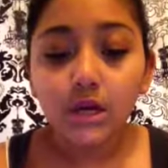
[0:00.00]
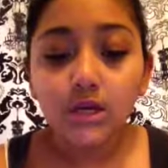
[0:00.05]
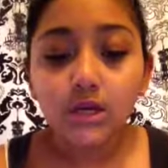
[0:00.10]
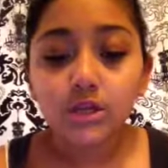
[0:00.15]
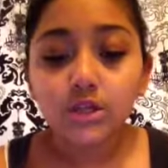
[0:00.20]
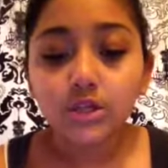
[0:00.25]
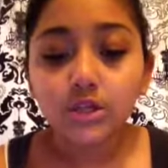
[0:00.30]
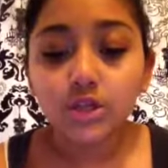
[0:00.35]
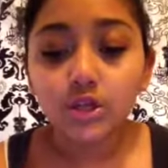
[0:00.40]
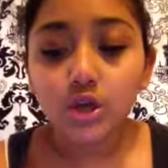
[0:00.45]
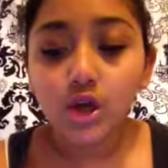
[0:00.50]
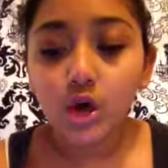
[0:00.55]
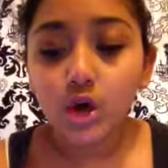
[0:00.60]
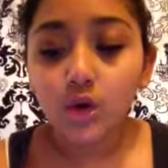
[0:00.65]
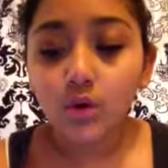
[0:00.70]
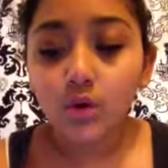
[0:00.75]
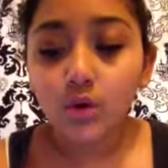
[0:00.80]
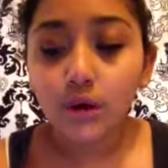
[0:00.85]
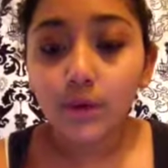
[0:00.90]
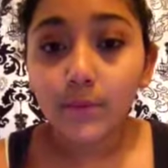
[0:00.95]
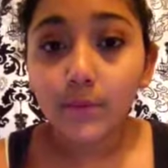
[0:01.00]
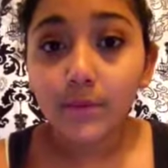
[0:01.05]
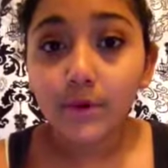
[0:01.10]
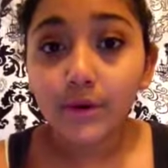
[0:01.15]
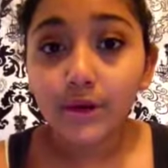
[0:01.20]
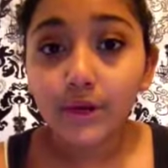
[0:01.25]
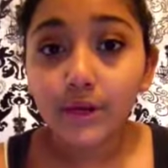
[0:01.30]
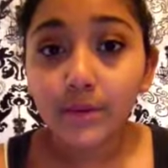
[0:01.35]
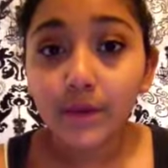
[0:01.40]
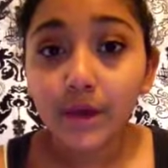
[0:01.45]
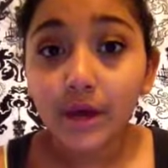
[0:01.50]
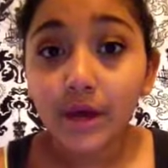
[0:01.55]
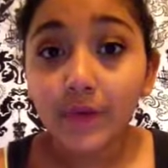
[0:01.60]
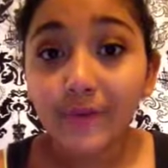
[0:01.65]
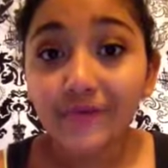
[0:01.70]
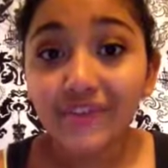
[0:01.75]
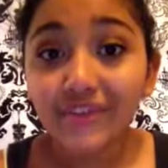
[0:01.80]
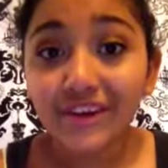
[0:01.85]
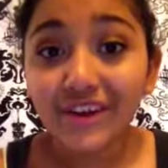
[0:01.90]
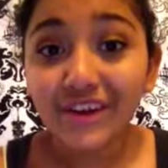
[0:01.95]
so I'm wanting to make up
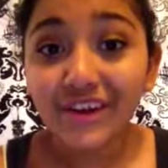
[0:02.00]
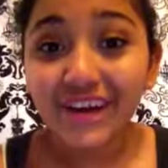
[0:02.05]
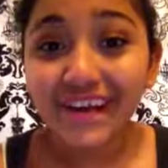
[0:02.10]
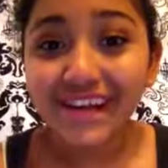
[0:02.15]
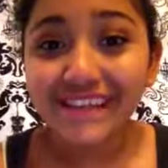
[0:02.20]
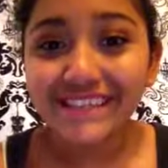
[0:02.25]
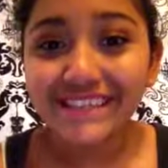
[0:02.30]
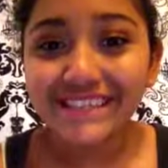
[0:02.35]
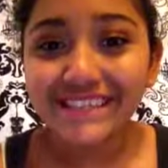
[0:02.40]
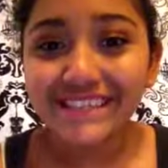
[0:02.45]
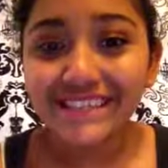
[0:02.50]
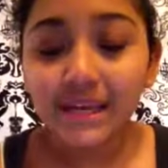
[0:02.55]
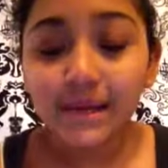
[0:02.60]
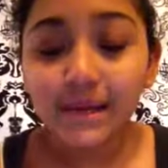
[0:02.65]
for you guys.